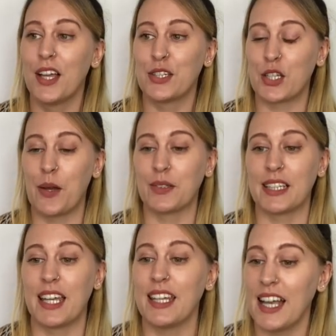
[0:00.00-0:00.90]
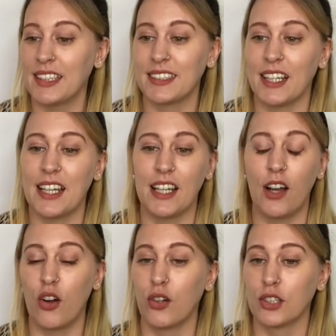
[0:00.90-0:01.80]
So I was like, yes, it
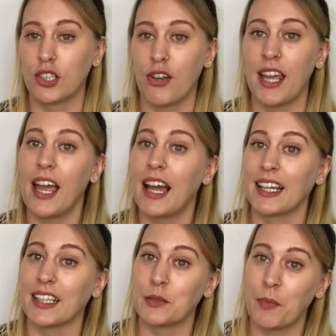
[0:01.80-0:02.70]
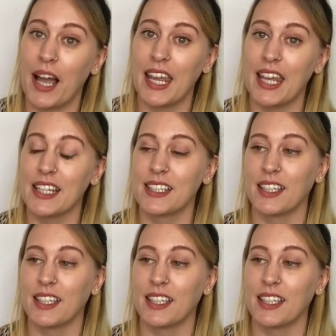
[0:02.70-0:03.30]
all looks great, I'd like to buy it,